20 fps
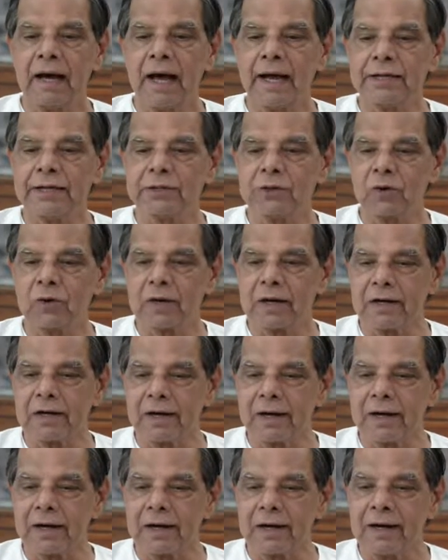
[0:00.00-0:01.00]
I showed a
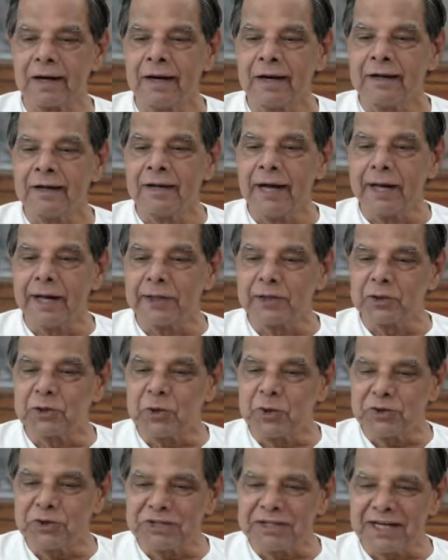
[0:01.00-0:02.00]
little
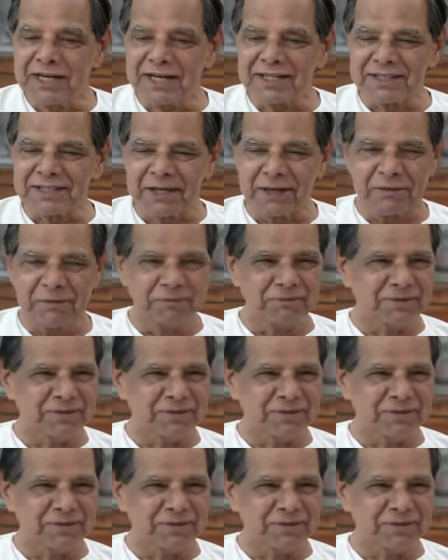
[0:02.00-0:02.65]
enthusiasm.